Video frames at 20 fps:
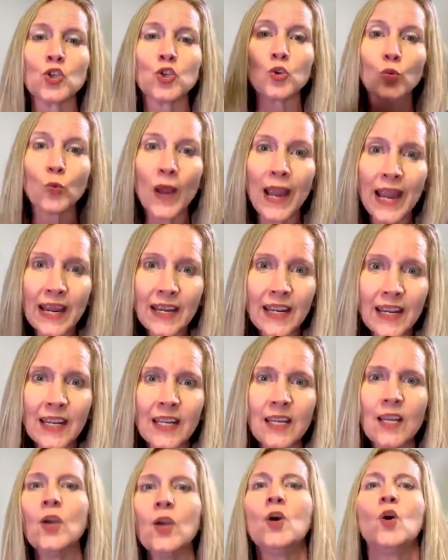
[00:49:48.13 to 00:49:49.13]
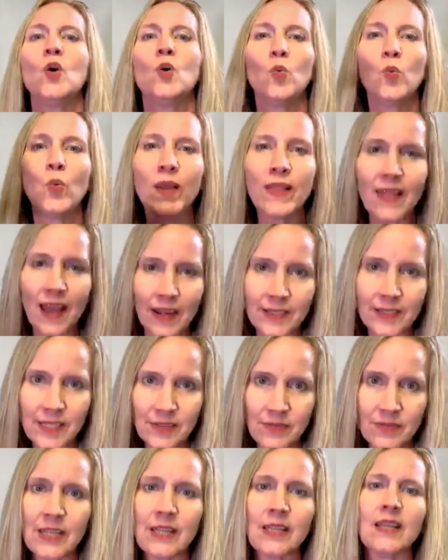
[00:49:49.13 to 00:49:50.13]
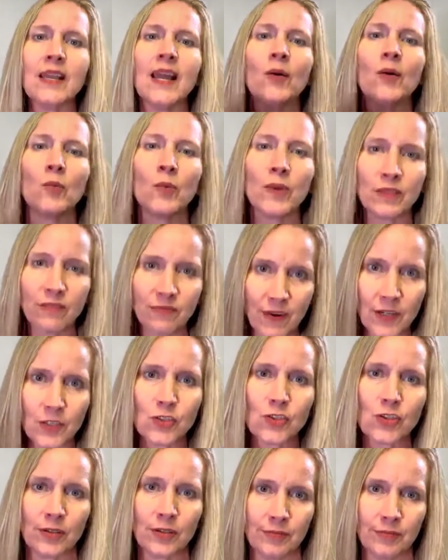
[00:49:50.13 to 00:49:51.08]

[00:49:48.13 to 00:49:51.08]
retraining with activity and with function.